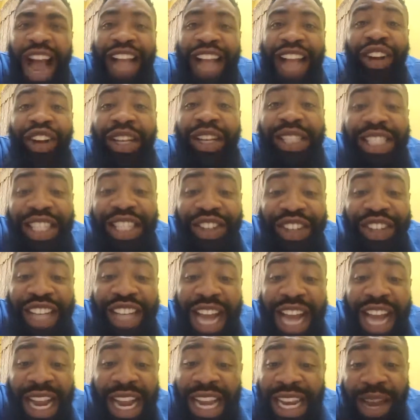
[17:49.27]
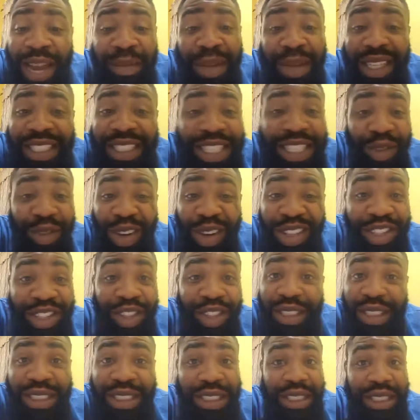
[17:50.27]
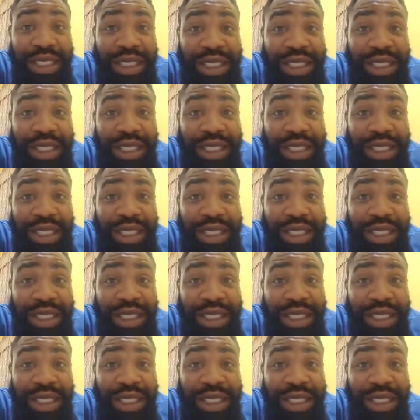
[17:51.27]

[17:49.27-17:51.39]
I don't think the academic team was lost.